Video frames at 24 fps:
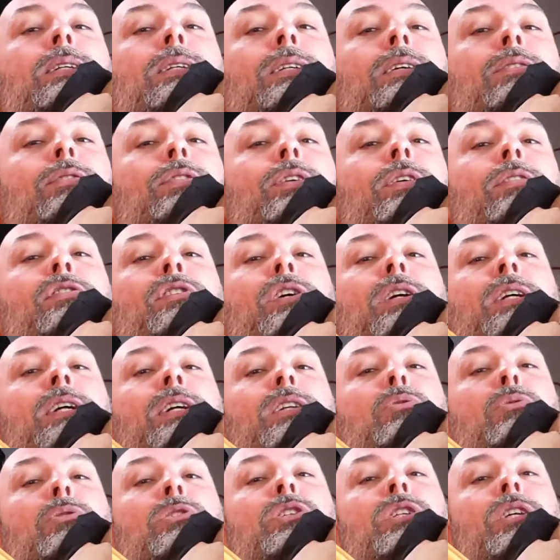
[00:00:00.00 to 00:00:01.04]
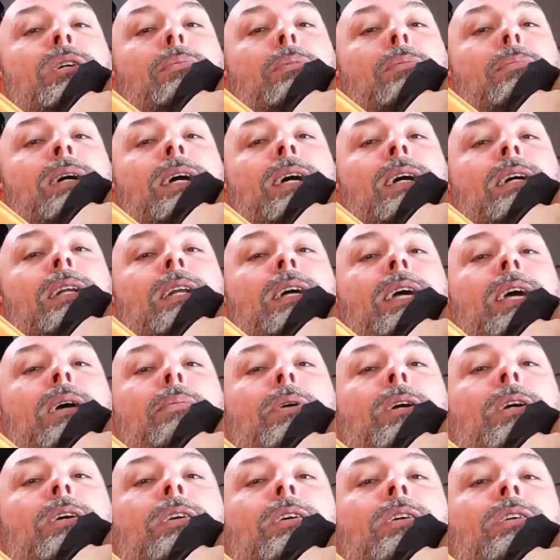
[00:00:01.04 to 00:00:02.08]
If you ever try to get into a sleeping bag in a
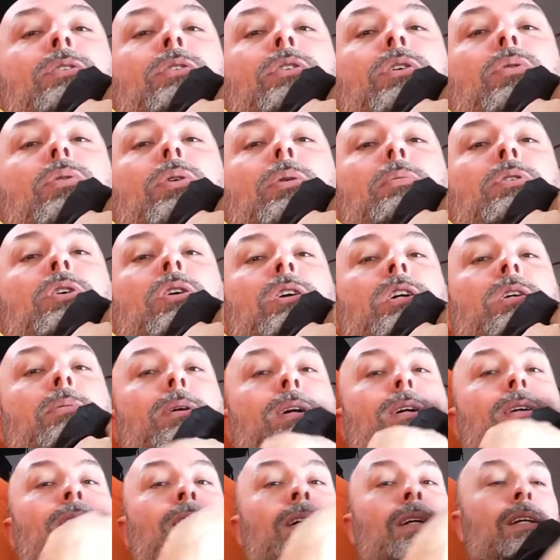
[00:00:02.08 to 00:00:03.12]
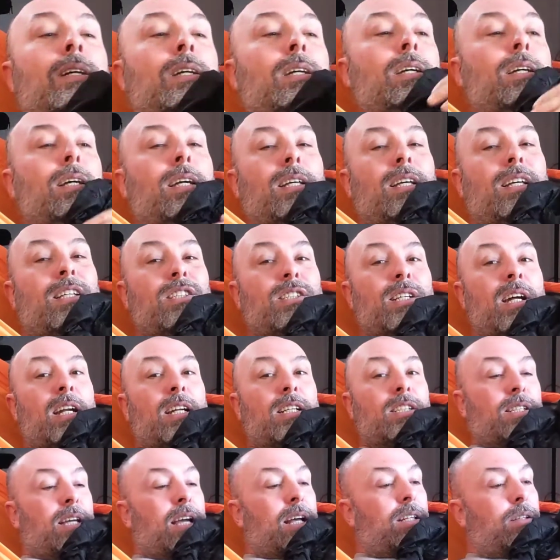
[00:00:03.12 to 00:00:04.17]
hammock, you know what I'm talking about. It's not
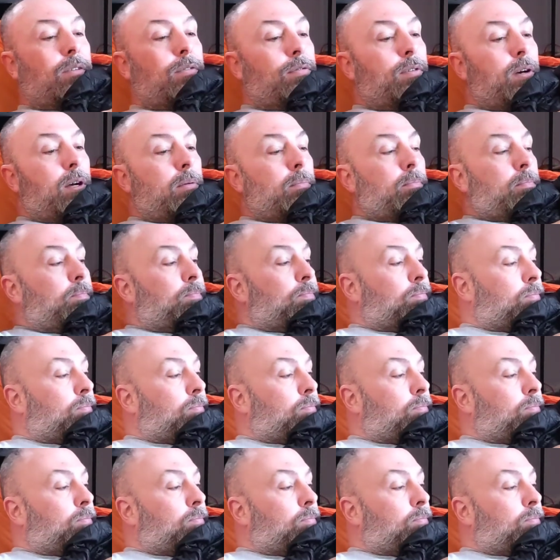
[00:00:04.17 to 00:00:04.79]
exactly fun.